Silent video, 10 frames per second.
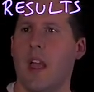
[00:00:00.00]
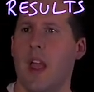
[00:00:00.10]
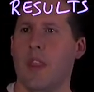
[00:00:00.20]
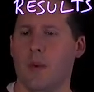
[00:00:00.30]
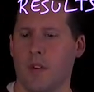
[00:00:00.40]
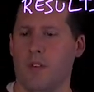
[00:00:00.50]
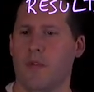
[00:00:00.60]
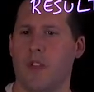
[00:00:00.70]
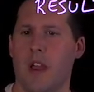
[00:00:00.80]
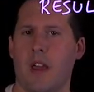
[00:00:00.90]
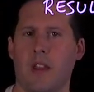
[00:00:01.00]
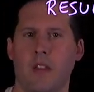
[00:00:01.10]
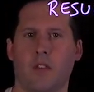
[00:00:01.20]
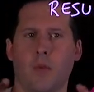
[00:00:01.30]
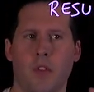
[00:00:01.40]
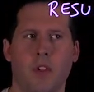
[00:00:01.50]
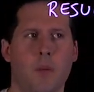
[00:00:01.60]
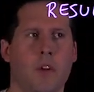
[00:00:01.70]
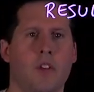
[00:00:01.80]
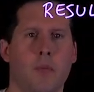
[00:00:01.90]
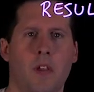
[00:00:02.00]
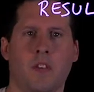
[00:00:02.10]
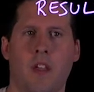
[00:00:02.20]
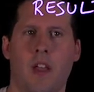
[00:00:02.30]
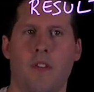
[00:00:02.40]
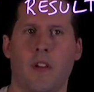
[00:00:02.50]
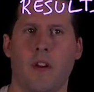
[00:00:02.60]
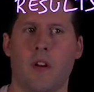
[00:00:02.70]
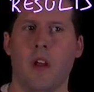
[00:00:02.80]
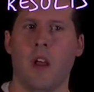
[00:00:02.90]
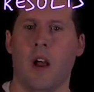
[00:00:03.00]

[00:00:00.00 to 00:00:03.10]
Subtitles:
And the reason for that is with the limited space I have here,